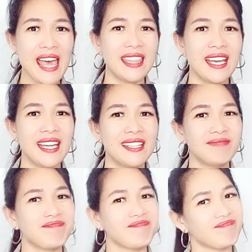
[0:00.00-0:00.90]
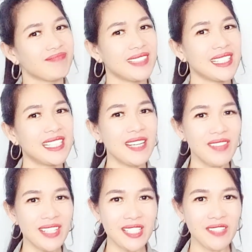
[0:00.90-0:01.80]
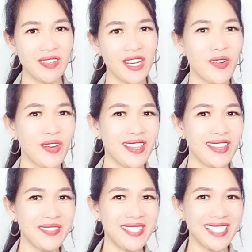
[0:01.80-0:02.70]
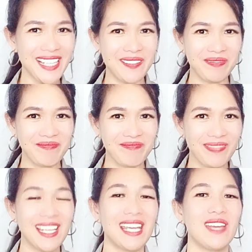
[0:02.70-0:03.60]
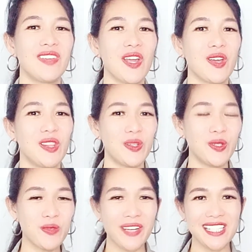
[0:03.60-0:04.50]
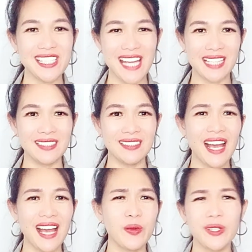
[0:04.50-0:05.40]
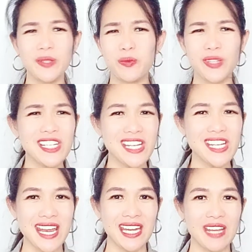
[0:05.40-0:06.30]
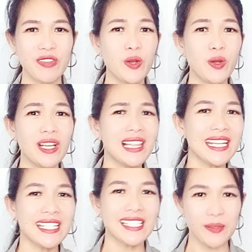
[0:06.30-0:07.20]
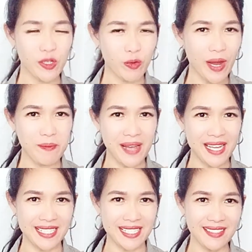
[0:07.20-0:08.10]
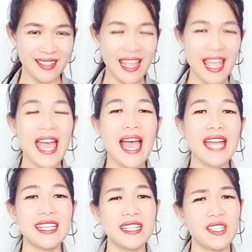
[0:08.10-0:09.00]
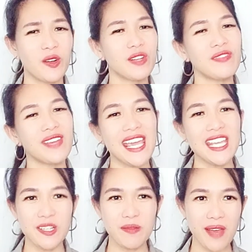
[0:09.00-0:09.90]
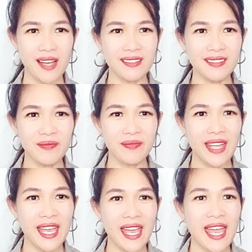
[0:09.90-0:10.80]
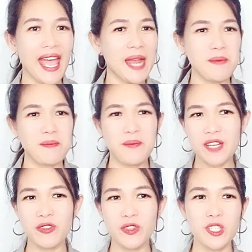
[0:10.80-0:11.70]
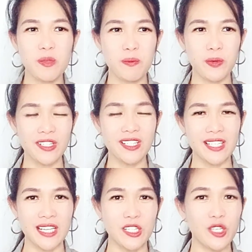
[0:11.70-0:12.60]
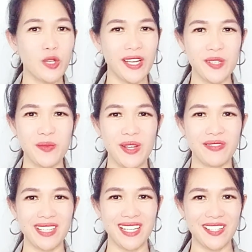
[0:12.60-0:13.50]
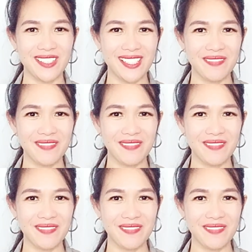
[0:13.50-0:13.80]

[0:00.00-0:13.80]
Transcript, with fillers: Then give this video a thumbs up. If you're new to my channel, I would appreciate if you click the subscribe button and the notification bell, and be the first person to watch my videos.